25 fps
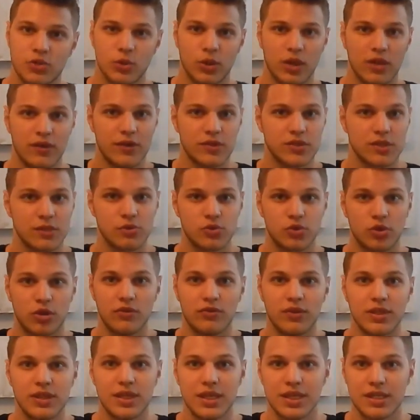So give out some
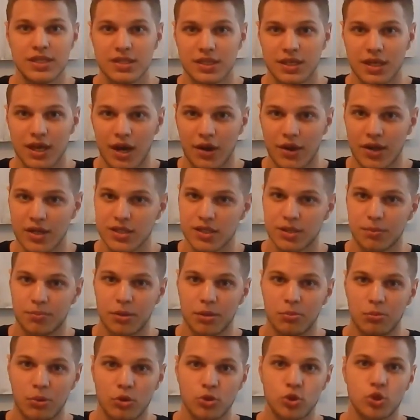sort of a discount as a
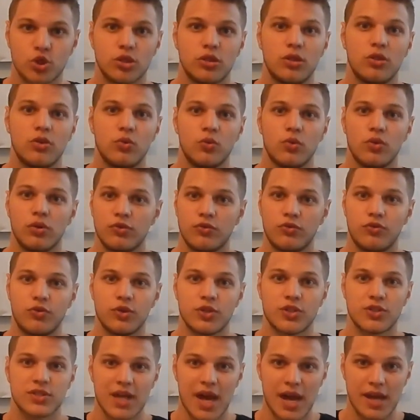promotion
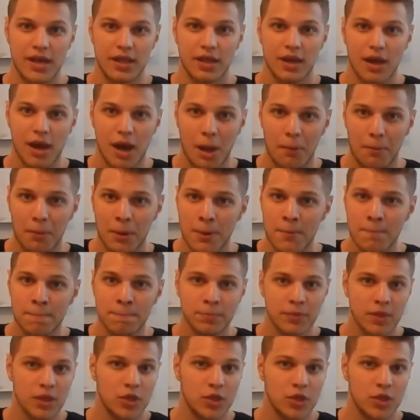for signing up.